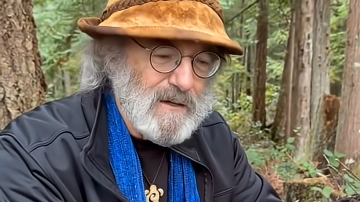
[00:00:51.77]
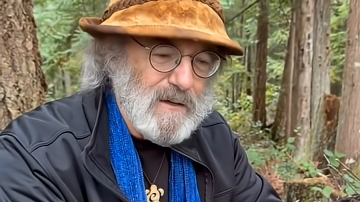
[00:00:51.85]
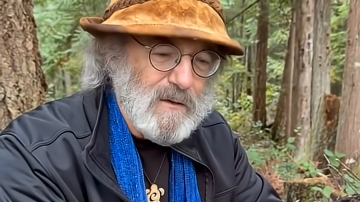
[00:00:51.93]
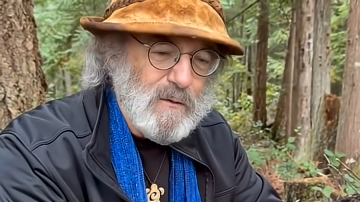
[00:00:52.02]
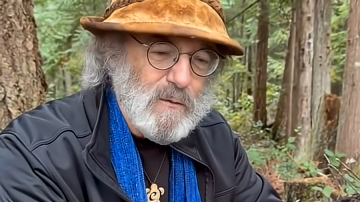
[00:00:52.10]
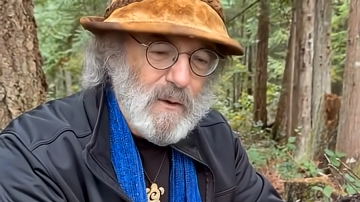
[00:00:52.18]
a
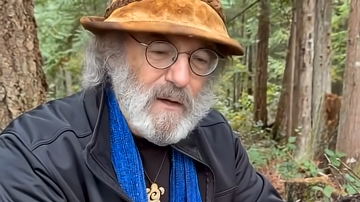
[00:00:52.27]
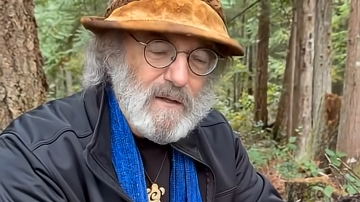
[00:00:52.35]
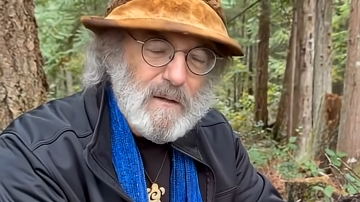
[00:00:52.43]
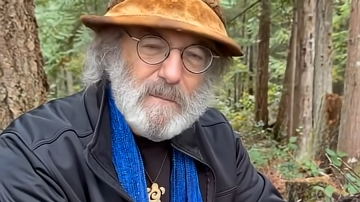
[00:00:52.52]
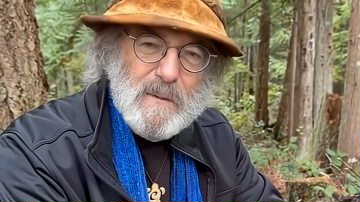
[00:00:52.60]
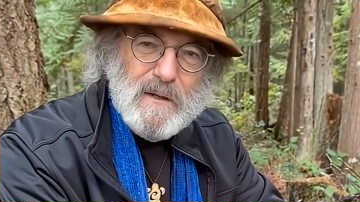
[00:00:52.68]
great
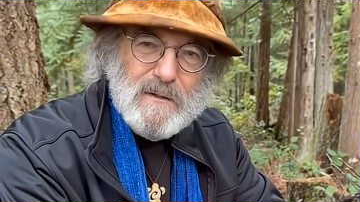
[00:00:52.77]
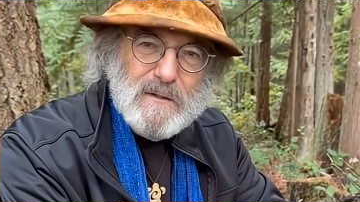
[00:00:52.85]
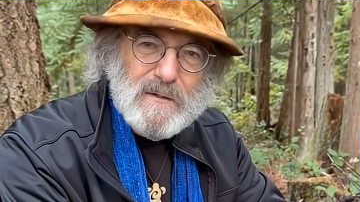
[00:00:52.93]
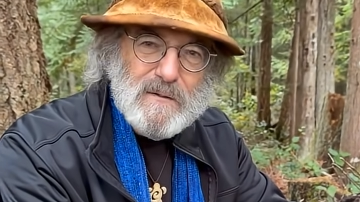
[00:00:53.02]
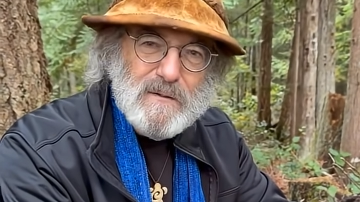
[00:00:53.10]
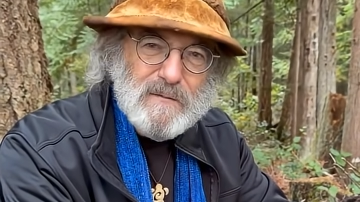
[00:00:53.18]

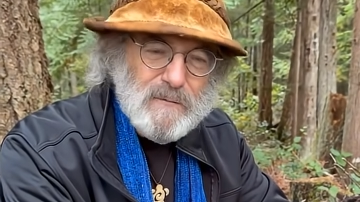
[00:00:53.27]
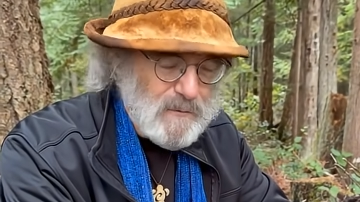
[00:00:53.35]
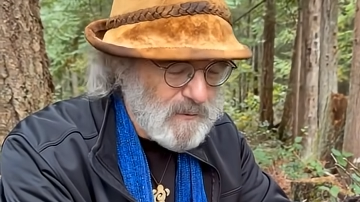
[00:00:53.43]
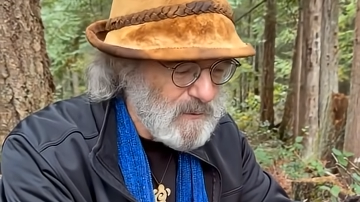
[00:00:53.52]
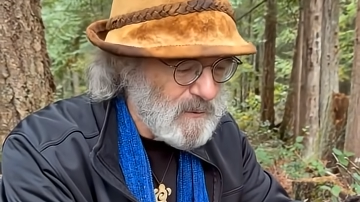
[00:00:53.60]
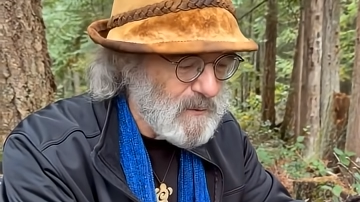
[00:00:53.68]
companion
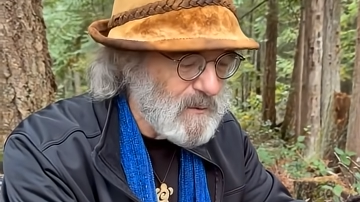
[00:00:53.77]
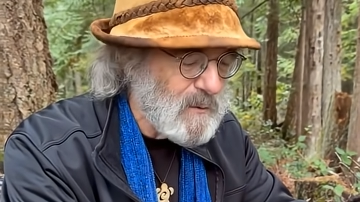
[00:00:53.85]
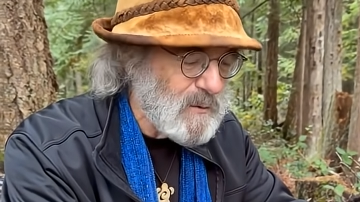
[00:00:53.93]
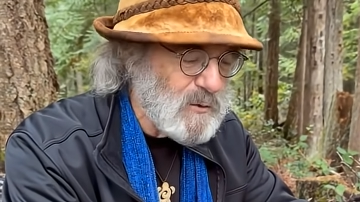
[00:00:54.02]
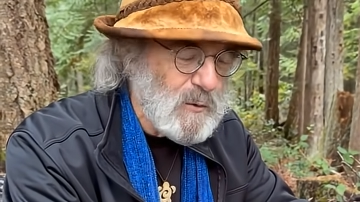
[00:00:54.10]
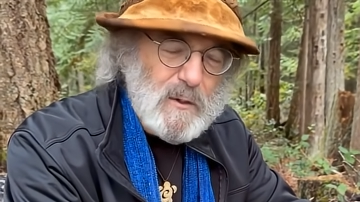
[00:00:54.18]
for you to
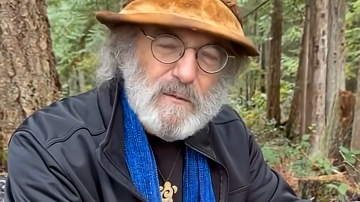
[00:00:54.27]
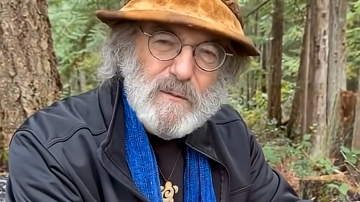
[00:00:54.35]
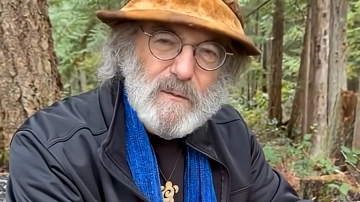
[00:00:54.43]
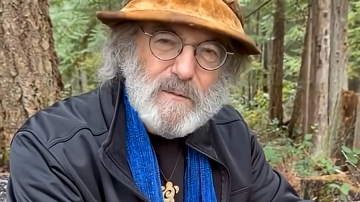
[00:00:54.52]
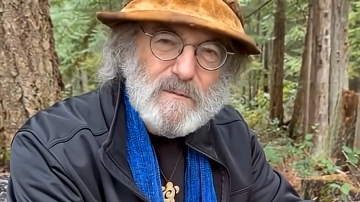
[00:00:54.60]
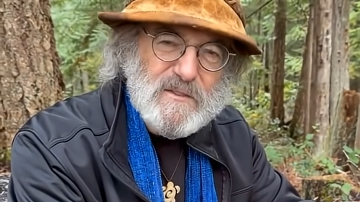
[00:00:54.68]
enjoy
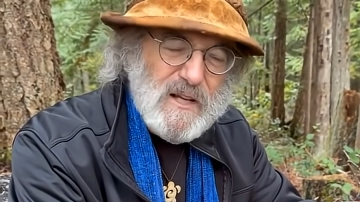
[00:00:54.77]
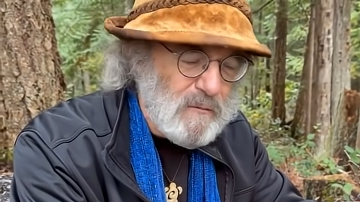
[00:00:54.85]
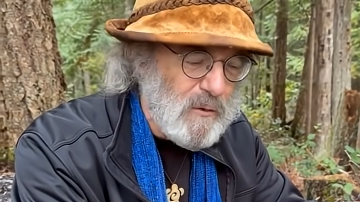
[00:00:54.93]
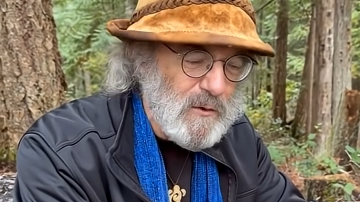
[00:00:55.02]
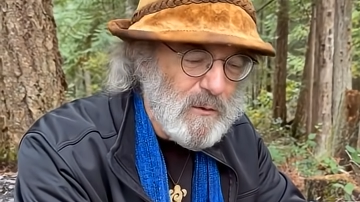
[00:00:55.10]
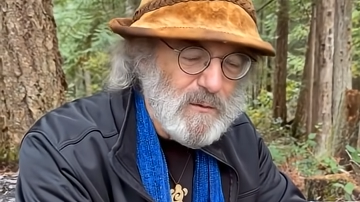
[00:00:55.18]
for
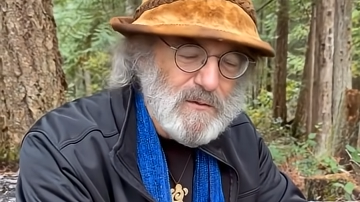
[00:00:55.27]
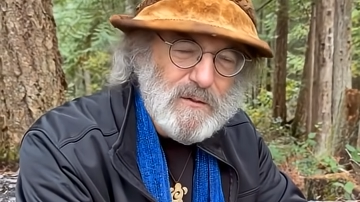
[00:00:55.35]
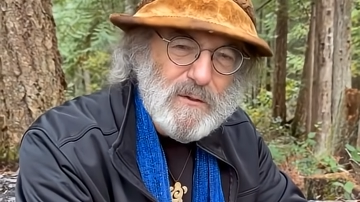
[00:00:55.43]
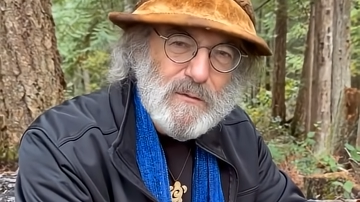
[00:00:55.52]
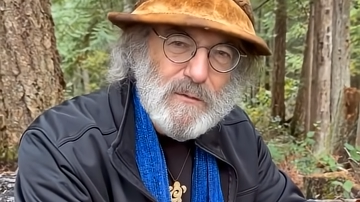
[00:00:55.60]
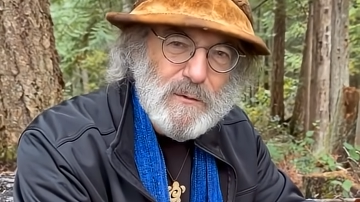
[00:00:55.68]
several years
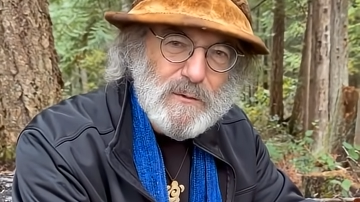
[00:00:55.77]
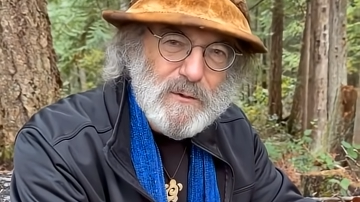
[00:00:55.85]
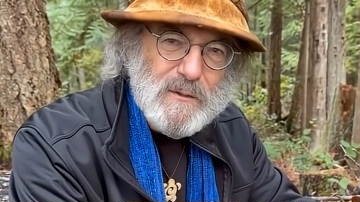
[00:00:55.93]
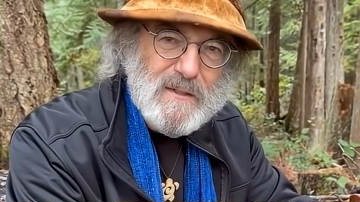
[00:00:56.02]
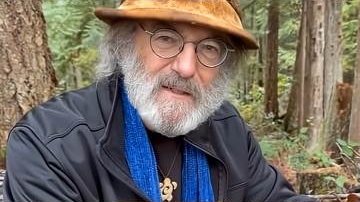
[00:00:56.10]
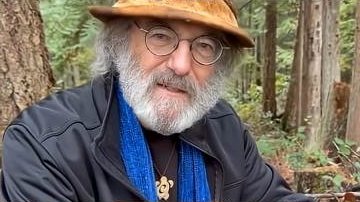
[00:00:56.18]
into the future.
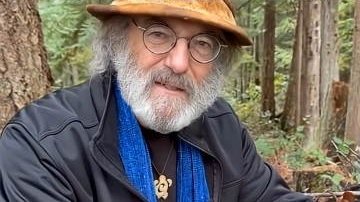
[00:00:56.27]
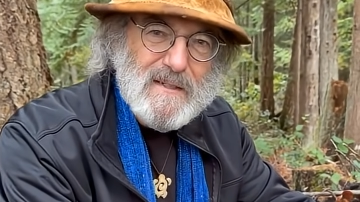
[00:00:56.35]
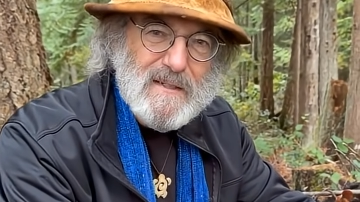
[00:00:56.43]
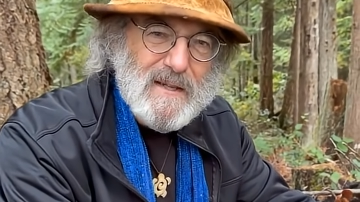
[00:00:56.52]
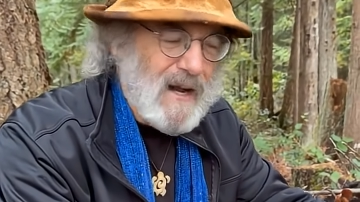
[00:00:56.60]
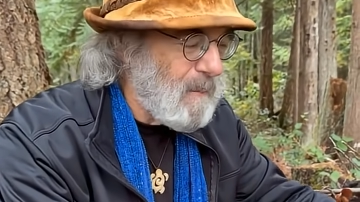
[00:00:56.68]

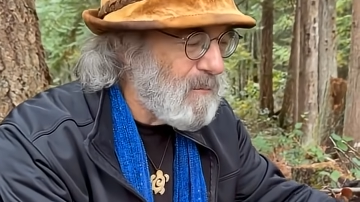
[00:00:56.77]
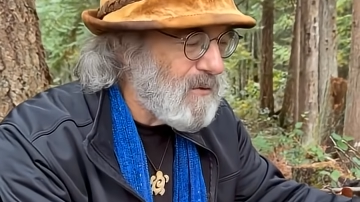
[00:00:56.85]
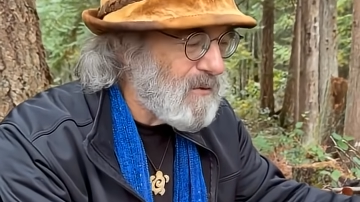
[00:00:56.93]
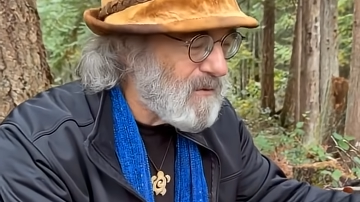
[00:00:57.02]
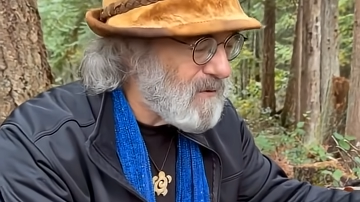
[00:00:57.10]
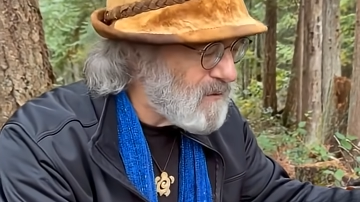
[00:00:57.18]
And
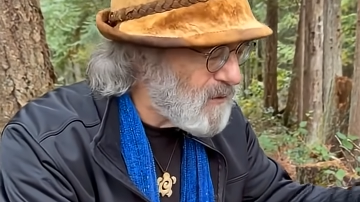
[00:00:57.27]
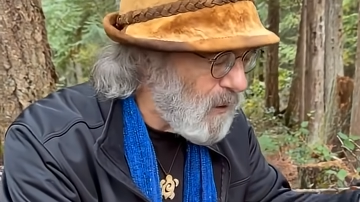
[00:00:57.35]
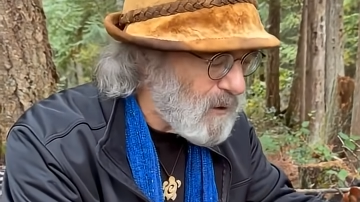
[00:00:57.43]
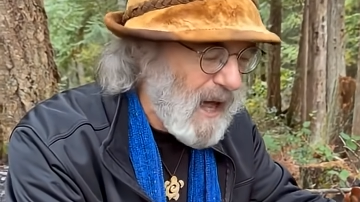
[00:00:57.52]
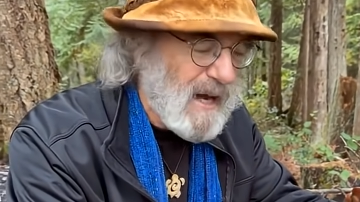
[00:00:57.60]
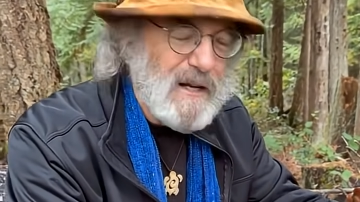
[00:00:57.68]
I'm so
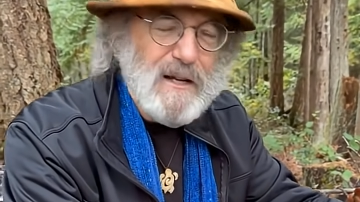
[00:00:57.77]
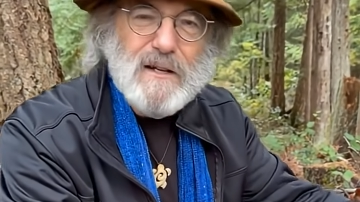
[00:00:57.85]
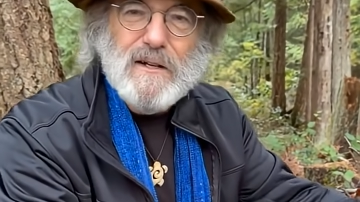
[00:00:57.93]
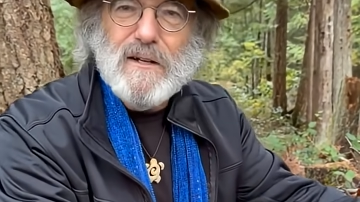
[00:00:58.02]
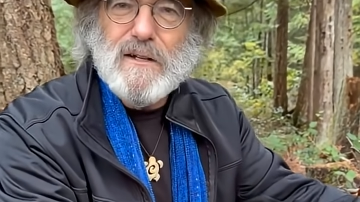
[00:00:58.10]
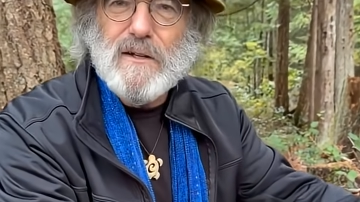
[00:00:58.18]
glad I
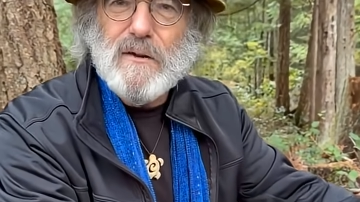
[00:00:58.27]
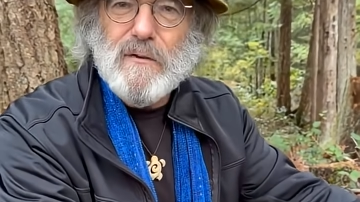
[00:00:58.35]
didn't cut it into